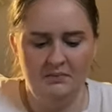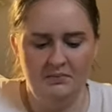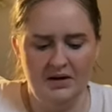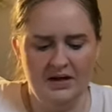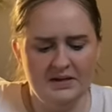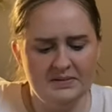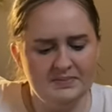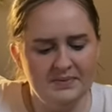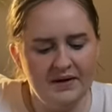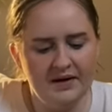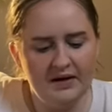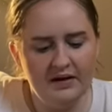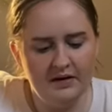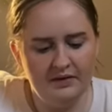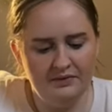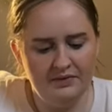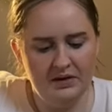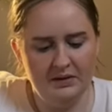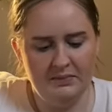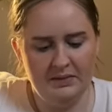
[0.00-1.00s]
Read by a
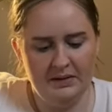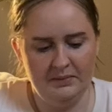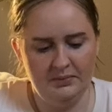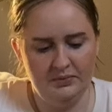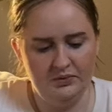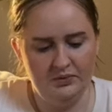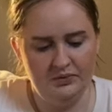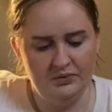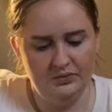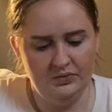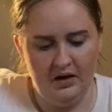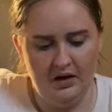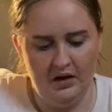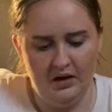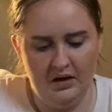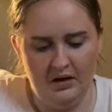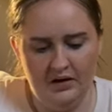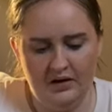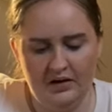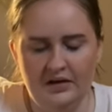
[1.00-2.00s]
few people,
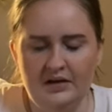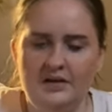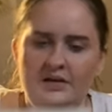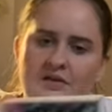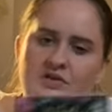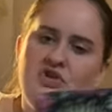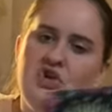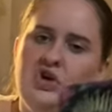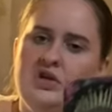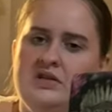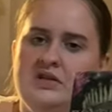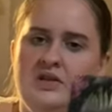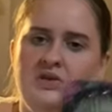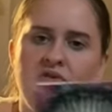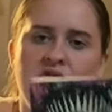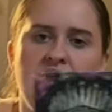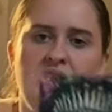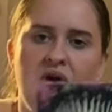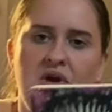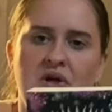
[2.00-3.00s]
and it just
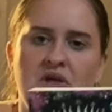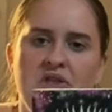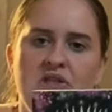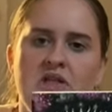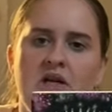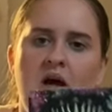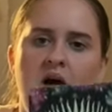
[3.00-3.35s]
looks so good.